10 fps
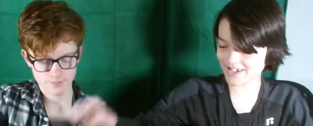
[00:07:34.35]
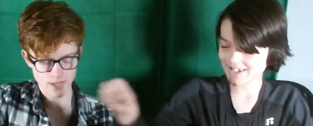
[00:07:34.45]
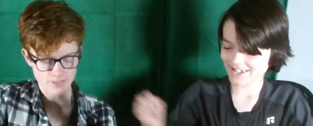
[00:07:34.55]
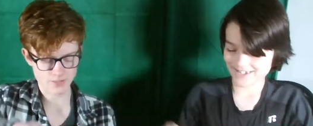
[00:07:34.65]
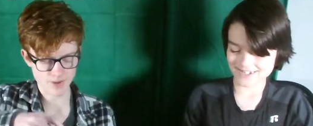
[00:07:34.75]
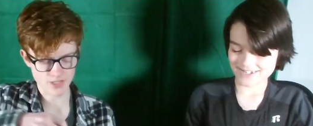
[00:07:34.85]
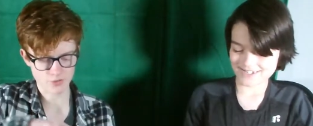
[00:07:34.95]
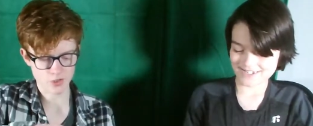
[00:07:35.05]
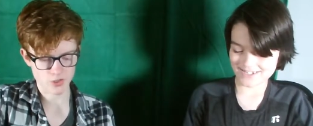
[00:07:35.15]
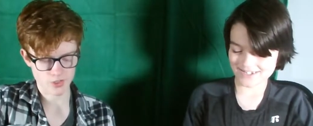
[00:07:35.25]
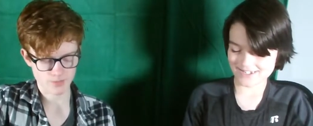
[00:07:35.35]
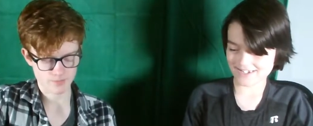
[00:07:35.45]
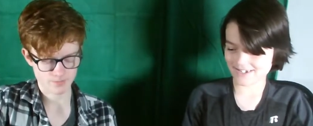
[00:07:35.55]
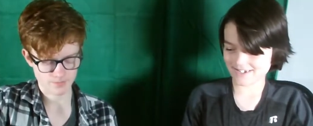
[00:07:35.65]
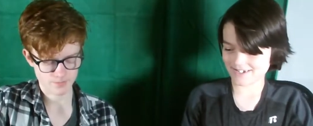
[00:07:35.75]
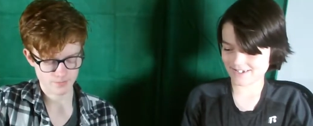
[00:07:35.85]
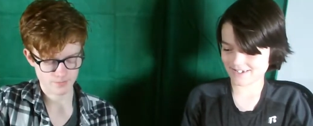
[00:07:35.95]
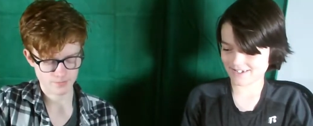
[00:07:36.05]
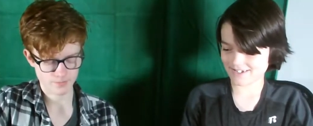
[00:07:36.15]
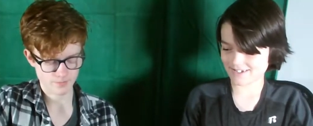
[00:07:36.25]
Speaker 1: I said match first.
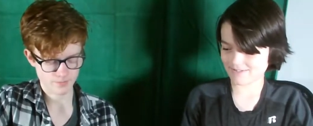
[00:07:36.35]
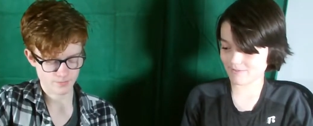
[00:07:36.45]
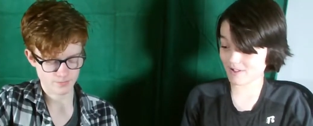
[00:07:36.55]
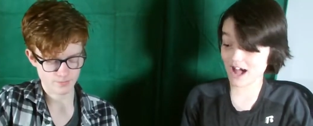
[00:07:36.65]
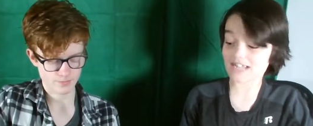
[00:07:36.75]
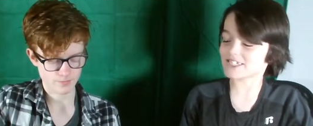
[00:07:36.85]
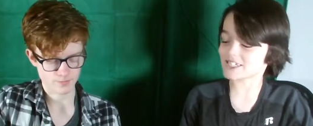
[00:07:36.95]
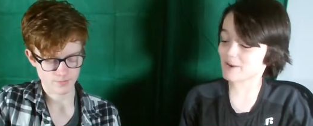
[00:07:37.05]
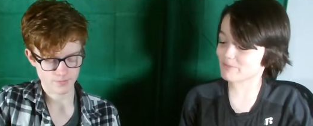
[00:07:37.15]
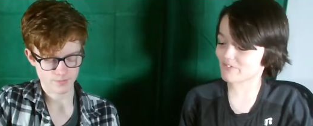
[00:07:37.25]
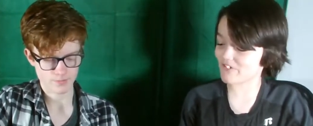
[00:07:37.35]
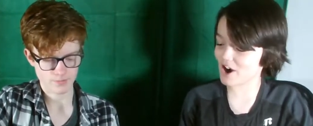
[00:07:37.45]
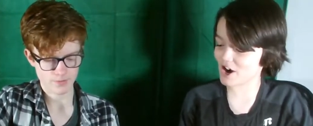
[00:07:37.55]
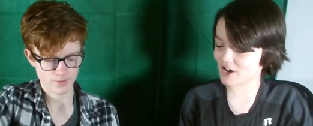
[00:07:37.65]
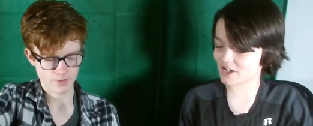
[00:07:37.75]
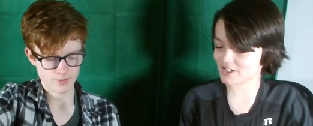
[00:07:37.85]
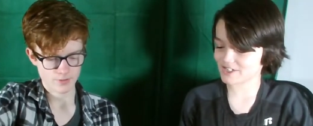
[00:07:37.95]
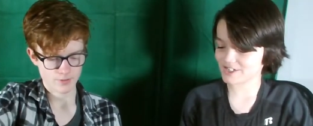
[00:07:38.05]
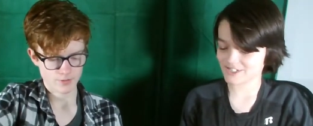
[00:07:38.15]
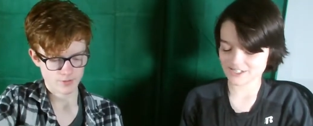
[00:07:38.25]
Speaker 2: Well, I skipped first.
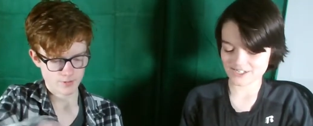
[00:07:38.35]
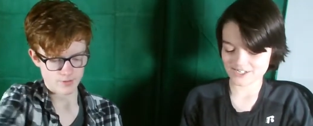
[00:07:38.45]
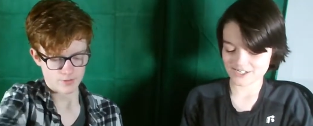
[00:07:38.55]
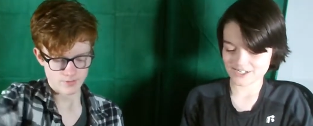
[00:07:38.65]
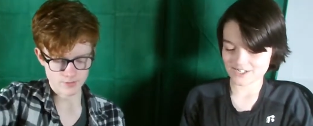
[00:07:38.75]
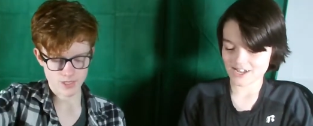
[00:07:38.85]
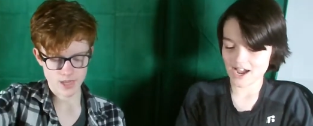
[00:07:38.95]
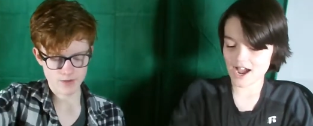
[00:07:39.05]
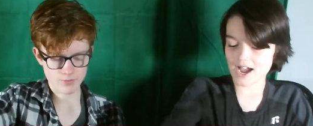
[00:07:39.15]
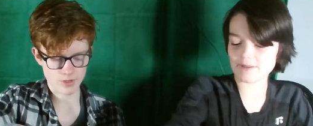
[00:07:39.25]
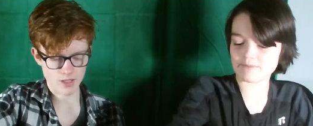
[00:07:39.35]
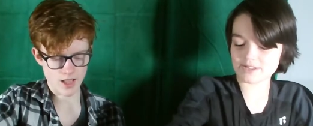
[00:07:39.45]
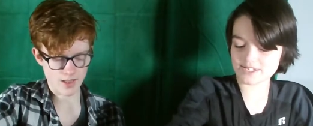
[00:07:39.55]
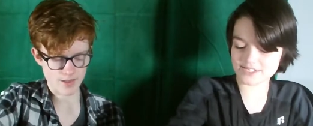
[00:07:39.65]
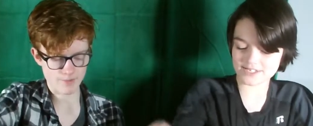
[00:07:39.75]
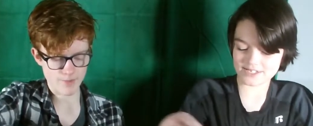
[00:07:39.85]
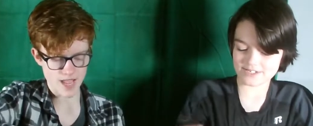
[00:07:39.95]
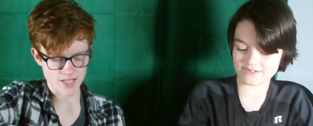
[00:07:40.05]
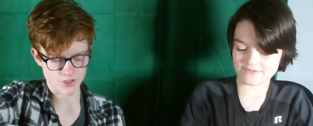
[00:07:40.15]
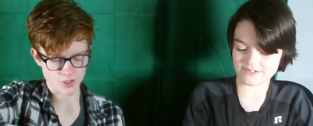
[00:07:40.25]
Speaker 1: Yeah, well, I
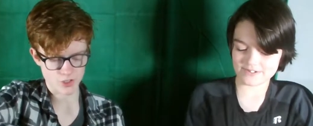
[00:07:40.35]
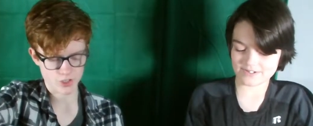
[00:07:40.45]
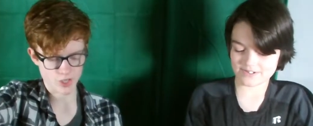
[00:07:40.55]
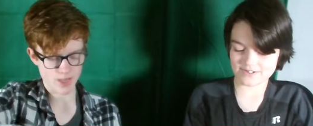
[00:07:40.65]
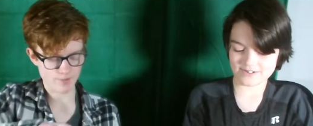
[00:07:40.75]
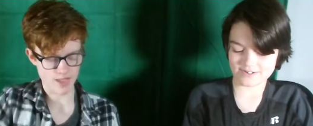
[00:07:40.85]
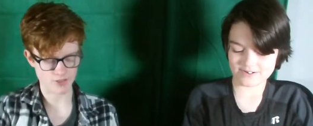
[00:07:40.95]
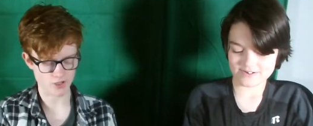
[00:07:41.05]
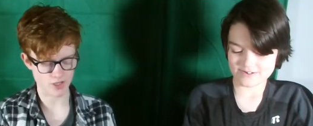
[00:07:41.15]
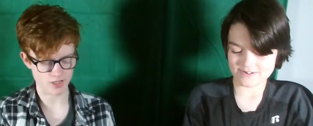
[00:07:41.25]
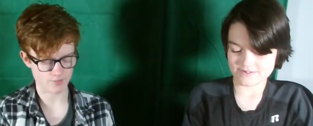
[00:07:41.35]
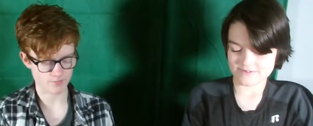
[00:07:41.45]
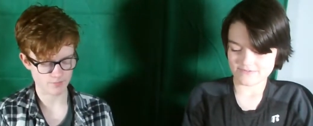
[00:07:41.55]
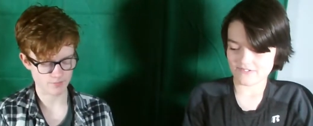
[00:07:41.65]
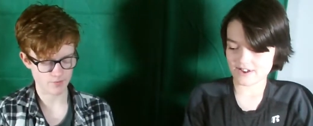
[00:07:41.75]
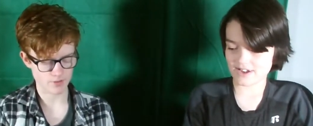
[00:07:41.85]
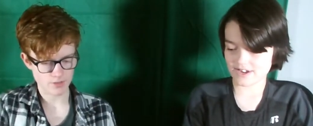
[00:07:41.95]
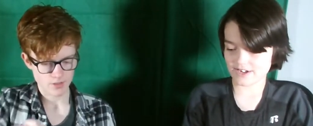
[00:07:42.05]
matched. I matched it. Fine,